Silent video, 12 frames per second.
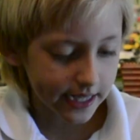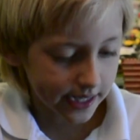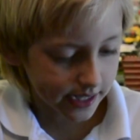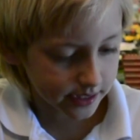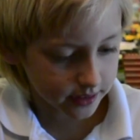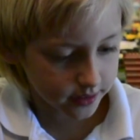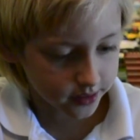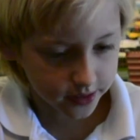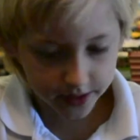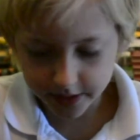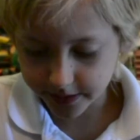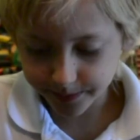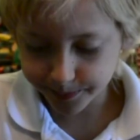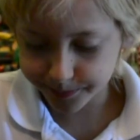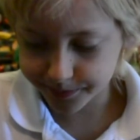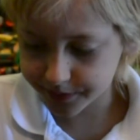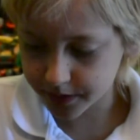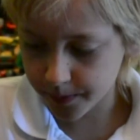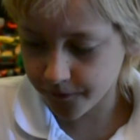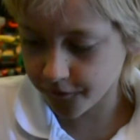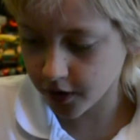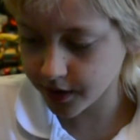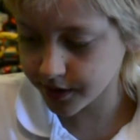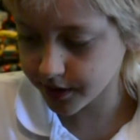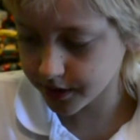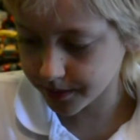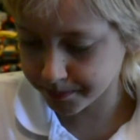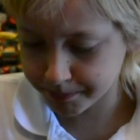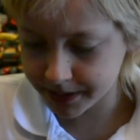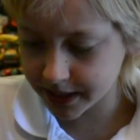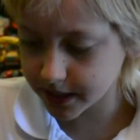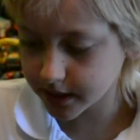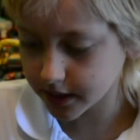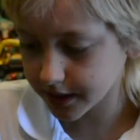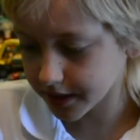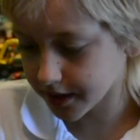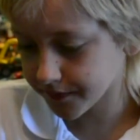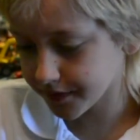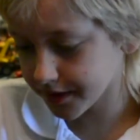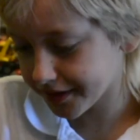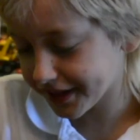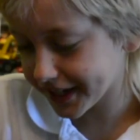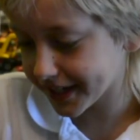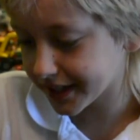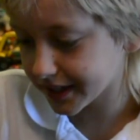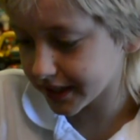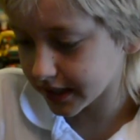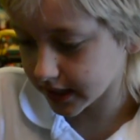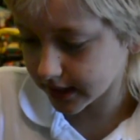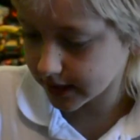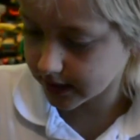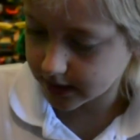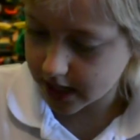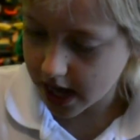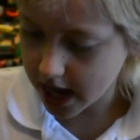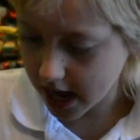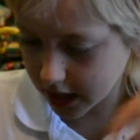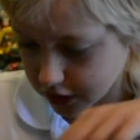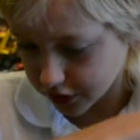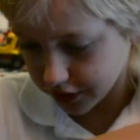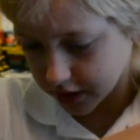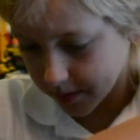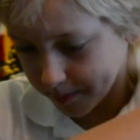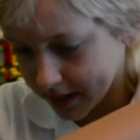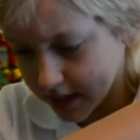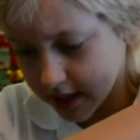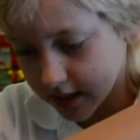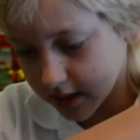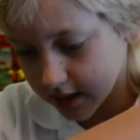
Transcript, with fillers: And the the front, the beak of the thing is not actually the beak.